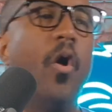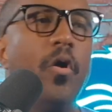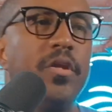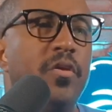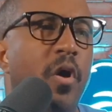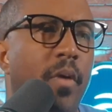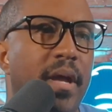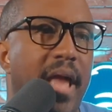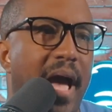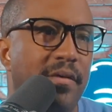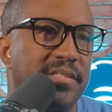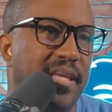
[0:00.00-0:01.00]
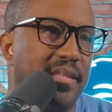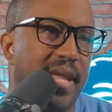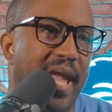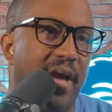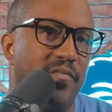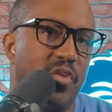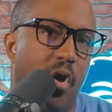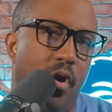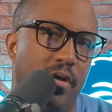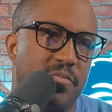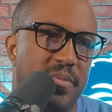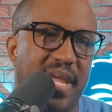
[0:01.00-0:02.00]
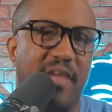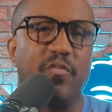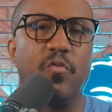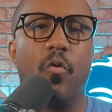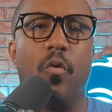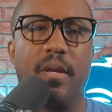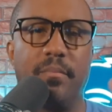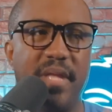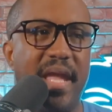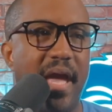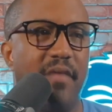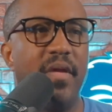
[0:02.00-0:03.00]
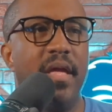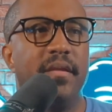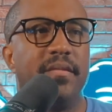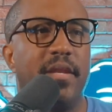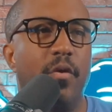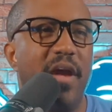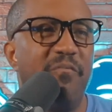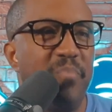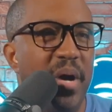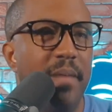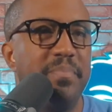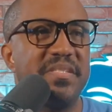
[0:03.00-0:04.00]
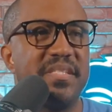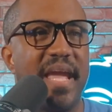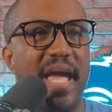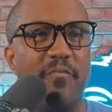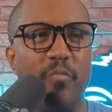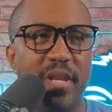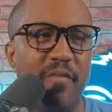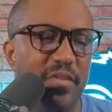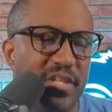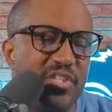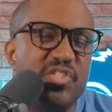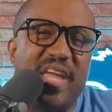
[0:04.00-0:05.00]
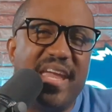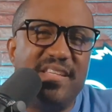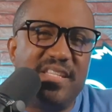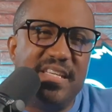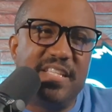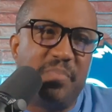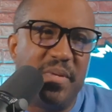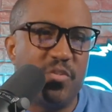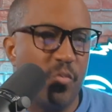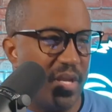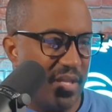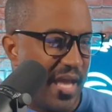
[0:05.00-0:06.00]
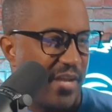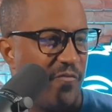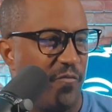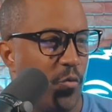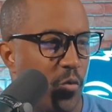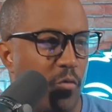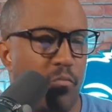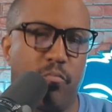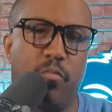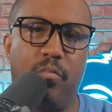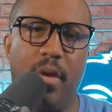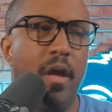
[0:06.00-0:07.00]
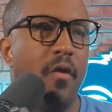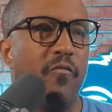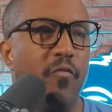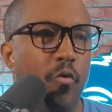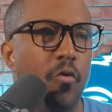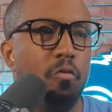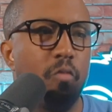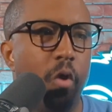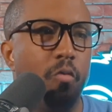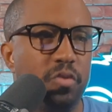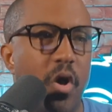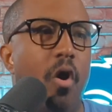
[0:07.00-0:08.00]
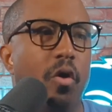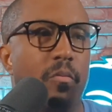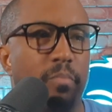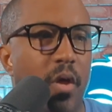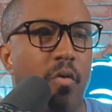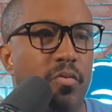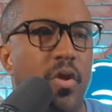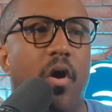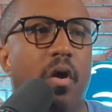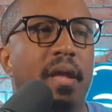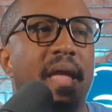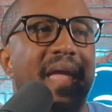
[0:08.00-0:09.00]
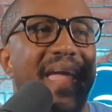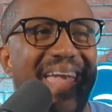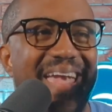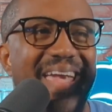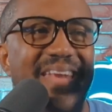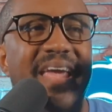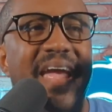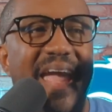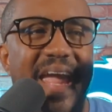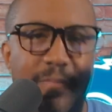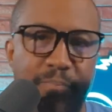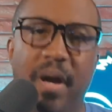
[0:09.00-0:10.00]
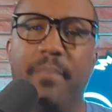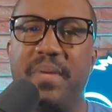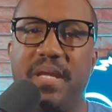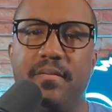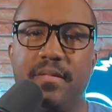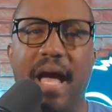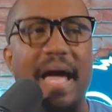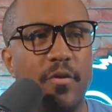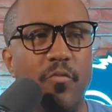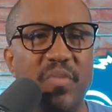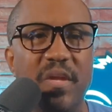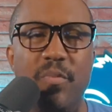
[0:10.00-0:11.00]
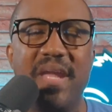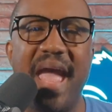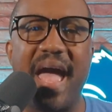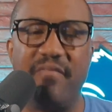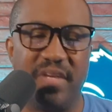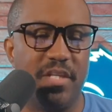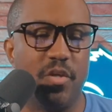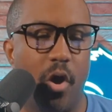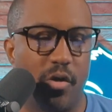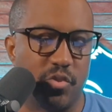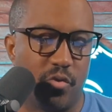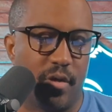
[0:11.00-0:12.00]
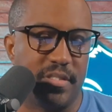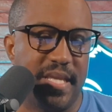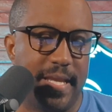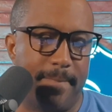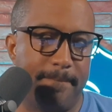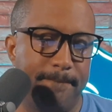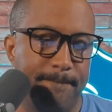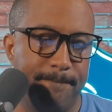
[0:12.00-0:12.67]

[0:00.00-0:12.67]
Or you know what? I'll say they have dogs, but they don't have pups. They have whatever the stage is between like full grown dog or blown dog and a puppy. I don't think we have any dogs on our team.